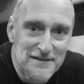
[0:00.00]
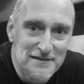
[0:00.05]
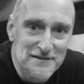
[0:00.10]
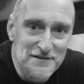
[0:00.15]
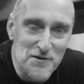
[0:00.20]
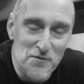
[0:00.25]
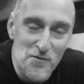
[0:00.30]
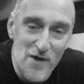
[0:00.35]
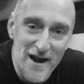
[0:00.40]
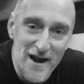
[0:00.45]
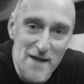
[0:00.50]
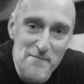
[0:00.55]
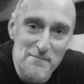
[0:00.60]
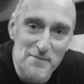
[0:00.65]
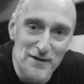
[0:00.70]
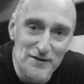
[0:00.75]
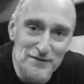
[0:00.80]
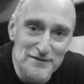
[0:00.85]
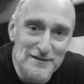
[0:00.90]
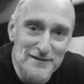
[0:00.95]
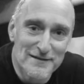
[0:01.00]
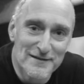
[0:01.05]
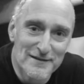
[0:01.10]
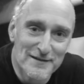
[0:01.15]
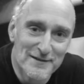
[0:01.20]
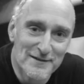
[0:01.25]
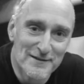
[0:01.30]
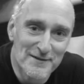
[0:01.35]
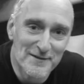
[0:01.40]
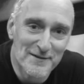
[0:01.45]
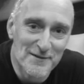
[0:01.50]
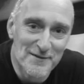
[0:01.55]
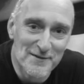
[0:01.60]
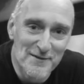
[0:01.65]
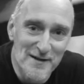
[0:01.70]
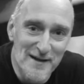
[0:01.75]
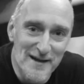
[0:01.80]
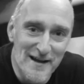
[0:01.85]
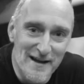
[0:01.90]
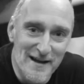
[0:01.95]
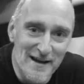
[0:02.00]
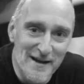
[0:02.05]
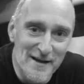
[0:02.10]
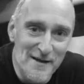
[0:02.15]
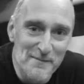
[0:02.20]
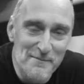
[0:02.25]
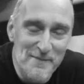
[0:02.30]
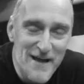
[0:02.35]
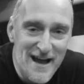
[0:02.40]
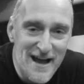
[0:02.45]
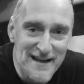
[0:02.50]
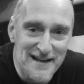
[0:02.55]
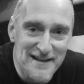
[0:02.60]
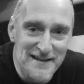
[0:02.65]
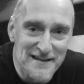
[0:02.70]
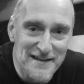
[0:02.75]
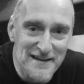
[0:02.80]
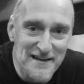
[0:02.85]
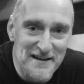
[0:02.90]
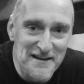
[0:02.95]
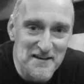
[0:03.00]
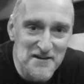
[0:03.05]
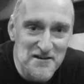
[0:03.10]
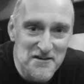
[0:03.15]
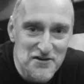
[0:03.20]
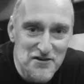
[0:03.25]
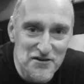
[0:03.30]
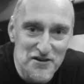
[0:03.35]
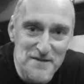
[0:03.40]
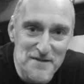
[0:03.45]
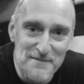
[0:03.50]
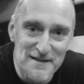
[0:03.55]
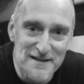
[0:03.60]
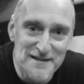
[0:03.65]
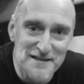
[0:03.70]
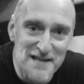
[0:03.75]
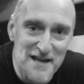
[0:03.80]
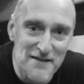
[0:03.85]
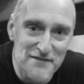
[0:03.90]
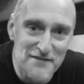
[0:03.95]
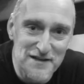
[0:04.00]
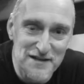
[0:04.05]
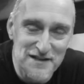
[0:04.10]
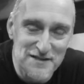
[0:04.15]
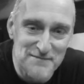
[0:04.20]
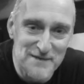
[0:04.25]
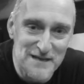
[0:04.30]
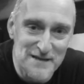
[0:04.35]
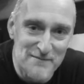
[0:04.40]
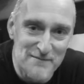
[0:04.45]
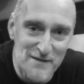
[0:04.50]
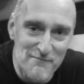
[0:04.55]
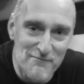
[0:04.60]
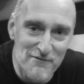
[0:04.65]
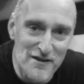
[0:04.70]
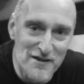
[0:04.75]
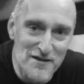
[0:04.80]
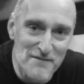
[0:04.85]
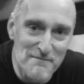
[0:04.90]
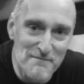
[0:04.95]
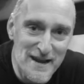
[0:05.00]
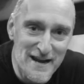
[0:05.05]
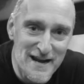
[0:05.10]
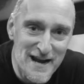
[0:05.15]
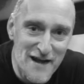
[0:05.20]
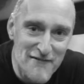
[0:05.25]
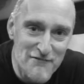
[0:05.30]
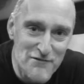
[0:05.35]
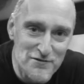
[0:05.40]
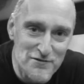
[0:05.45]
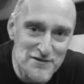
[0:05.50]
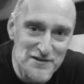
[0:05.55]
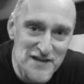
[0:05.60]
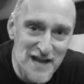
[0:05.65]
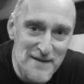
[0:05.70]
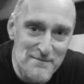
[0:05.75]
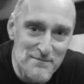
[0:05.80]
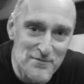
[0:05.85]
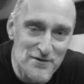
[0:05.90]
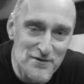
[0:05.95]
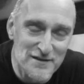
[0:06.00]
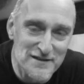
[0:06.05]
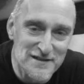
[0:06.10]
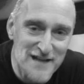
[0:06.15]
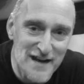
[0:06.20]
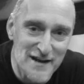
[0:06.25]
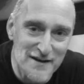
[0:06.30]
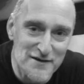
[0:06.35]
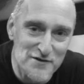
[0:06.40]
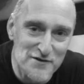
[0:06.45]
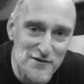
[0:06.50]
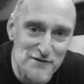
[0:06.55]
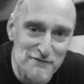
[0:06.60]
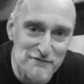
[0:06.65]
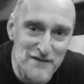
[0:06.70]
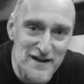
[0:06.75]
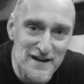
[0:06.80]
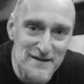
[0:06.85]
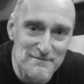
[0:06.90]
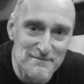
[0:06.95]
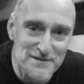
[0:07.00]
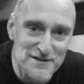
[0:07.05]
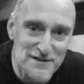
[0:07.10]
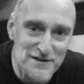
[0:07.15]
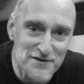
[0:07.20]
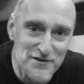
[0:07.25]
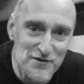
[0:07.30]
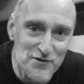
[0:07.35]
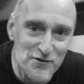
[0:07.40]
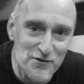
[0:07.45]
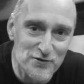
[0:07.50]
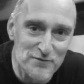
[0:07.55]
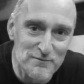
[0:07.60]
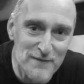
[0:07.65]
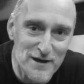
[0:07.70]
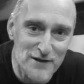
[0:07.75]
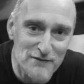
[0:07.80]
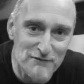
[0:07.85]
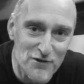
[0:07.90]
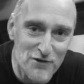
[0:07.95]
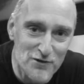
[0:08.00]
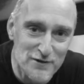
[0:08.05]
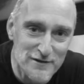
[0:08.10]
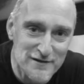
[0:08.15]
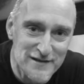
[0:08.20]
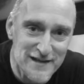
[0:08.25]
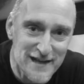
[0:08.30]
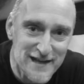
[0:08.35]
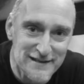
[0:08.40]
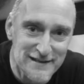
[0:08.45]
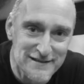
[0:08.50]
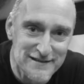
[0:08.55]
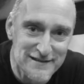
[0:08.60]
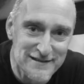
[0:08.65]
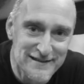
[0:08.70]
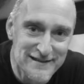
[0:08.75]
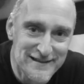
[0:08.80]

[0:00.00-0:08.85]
The one I built back in the early mid-'70s, me and my brother made our own skateboards out of door frames and old metal roller skates.